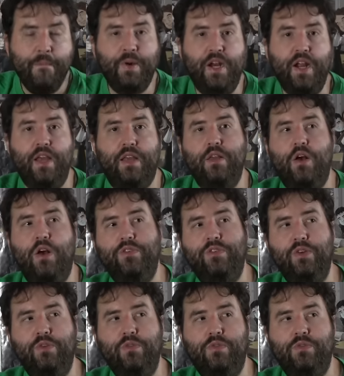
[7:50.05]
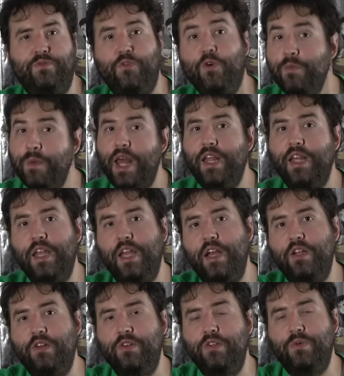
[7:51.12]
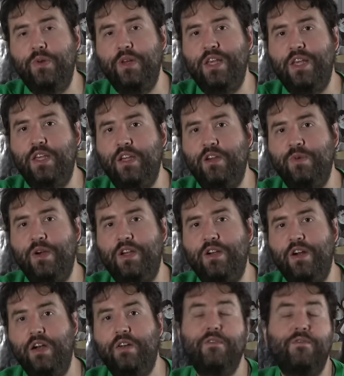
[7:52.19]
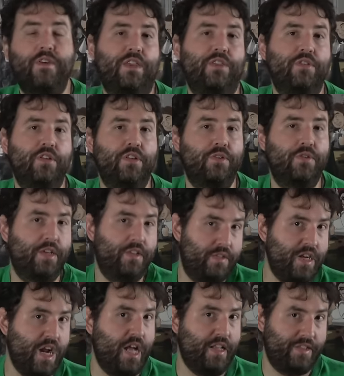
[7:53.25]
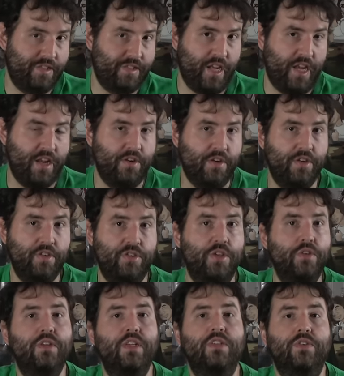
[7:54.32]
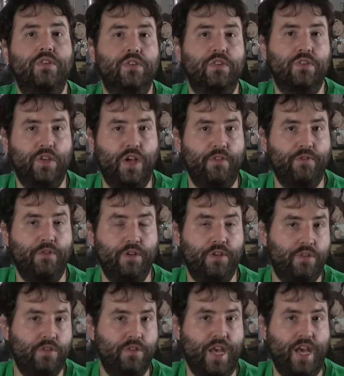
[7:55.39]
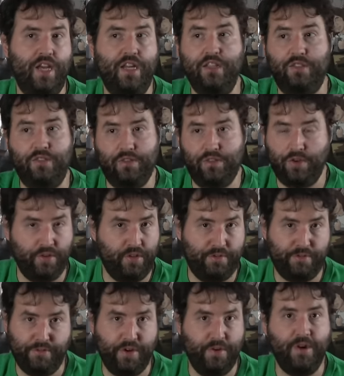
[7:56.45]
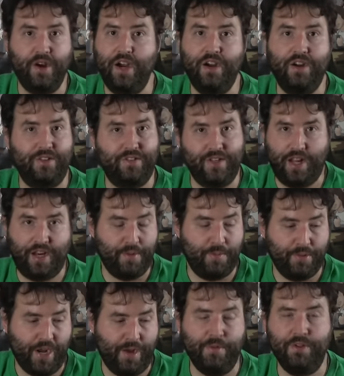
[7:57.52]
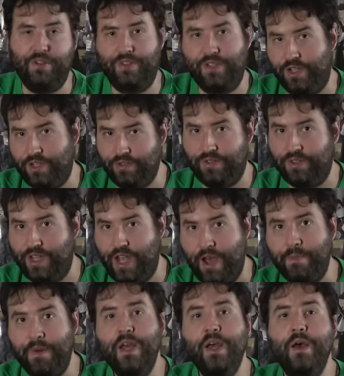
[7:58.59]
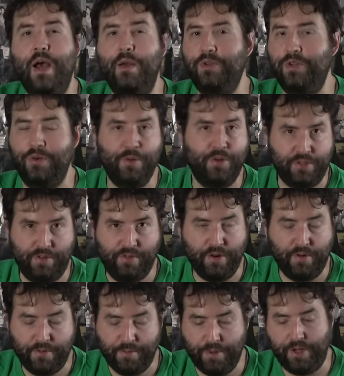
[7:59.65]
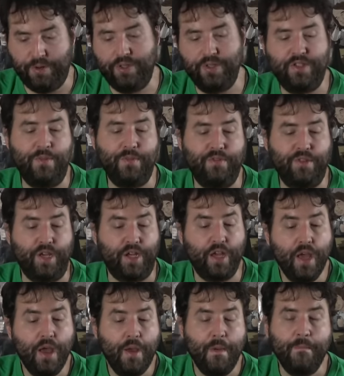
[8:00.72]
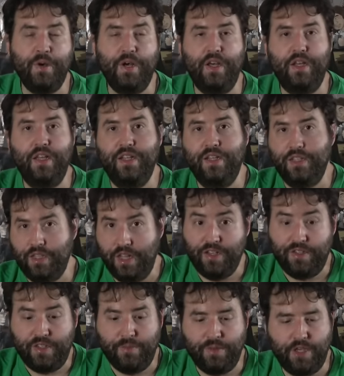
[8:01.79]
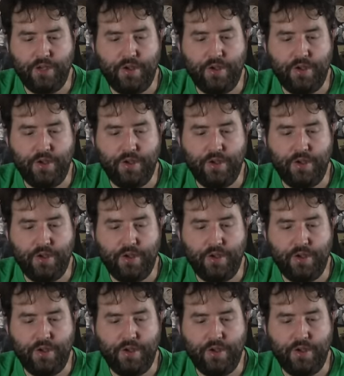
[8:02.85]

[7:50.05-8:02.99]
But uh, also formatting a one hundred twenty-eight gigabyte card to FAT thirty-two is not standard, so you need certain software to do that. It's totally freeware. It's not any problem. It's just an extra step. I'm sure most of you are familiar with this type of thing, but it is something